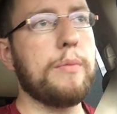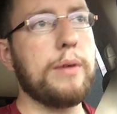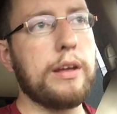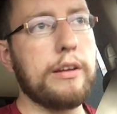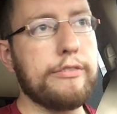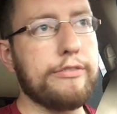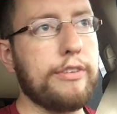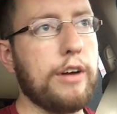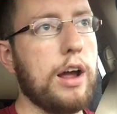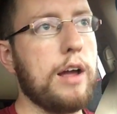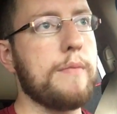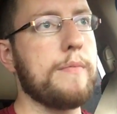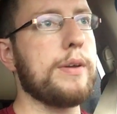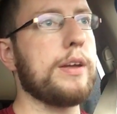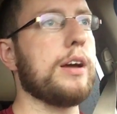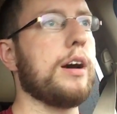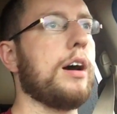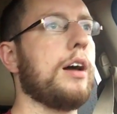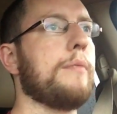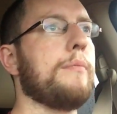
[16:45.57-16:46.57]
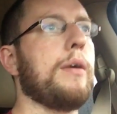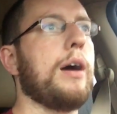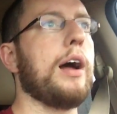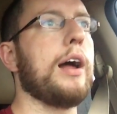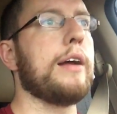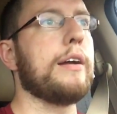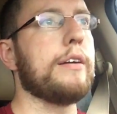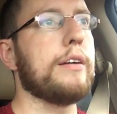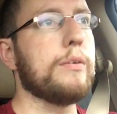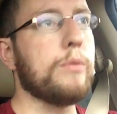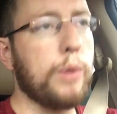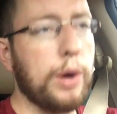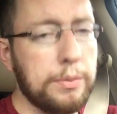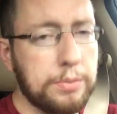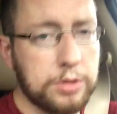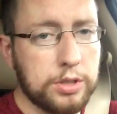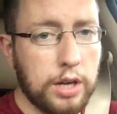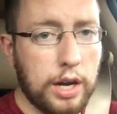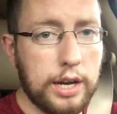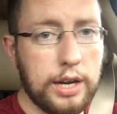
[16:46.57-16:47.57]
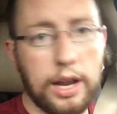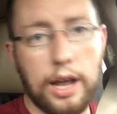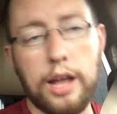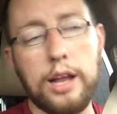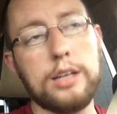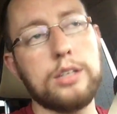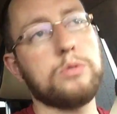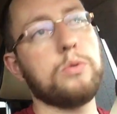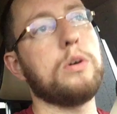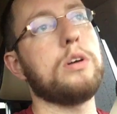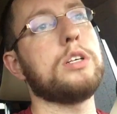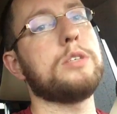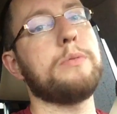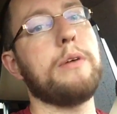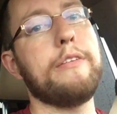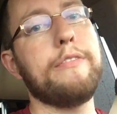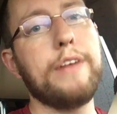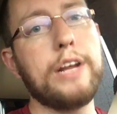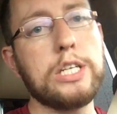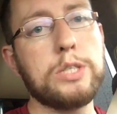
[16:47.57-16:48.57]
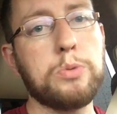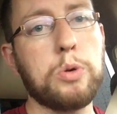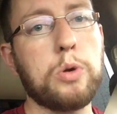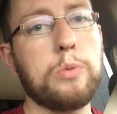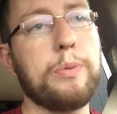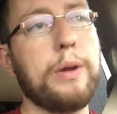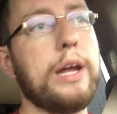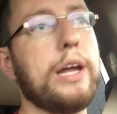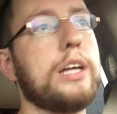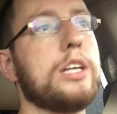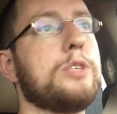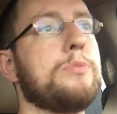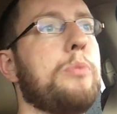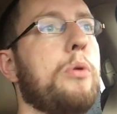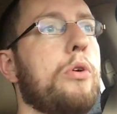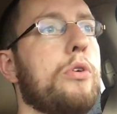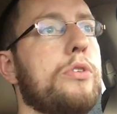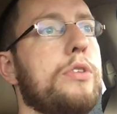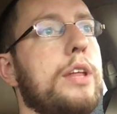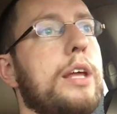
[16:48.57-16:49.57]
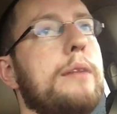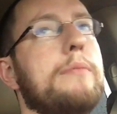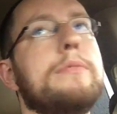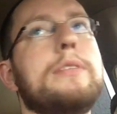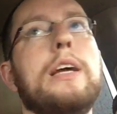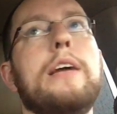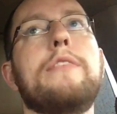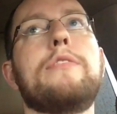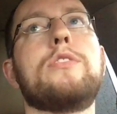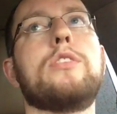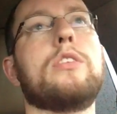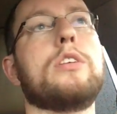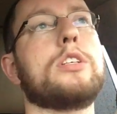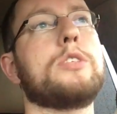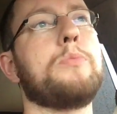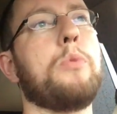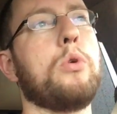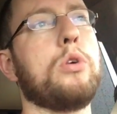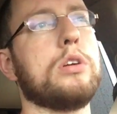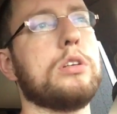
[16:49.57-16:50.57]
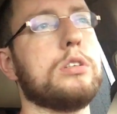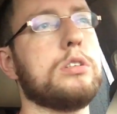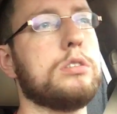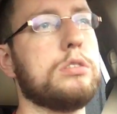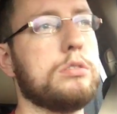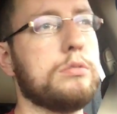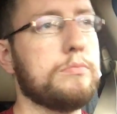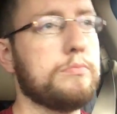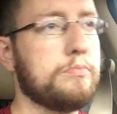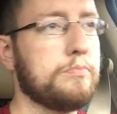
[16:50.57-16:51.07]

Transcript: me and find me on my website as well as my Facebook page, both named Dave Talk Sports.